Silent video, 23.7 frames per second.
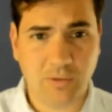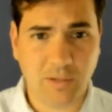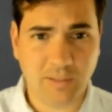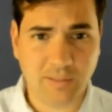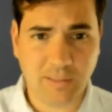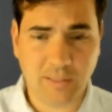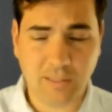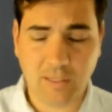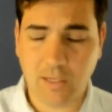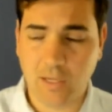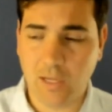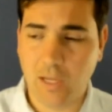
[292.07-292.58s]
I
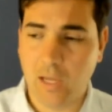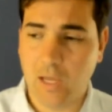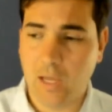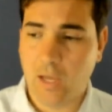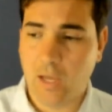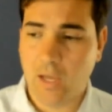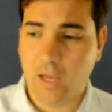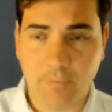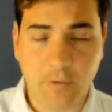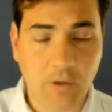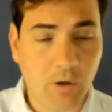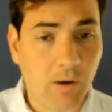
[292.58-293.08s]
see,
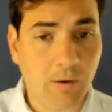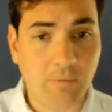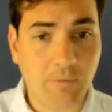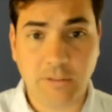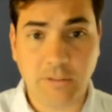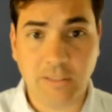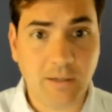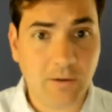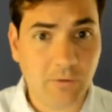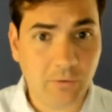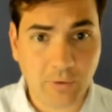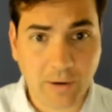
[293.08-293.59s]

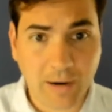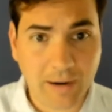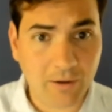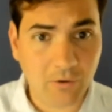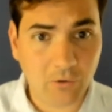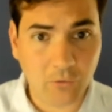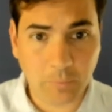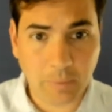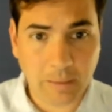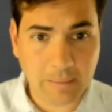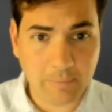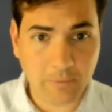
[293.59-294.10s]
obviously other
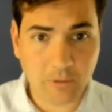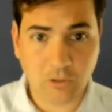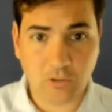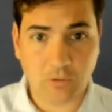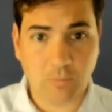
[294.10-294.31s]
house payments,